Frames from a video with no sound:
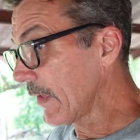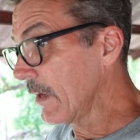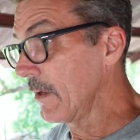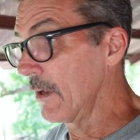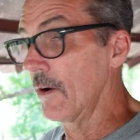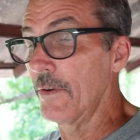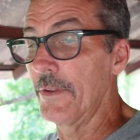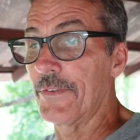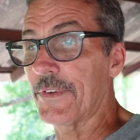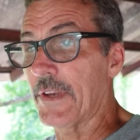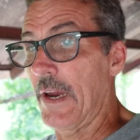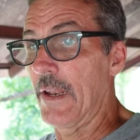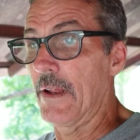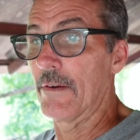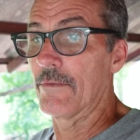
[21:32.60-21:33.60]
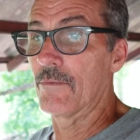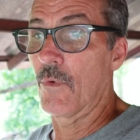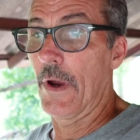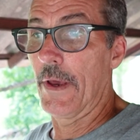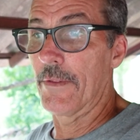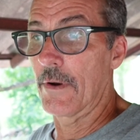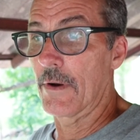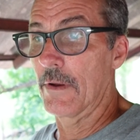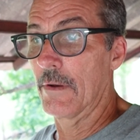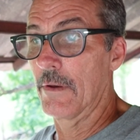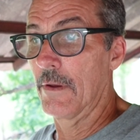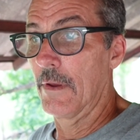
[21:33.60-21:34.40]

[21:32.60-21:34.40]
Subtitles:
you know, in this kind of weather,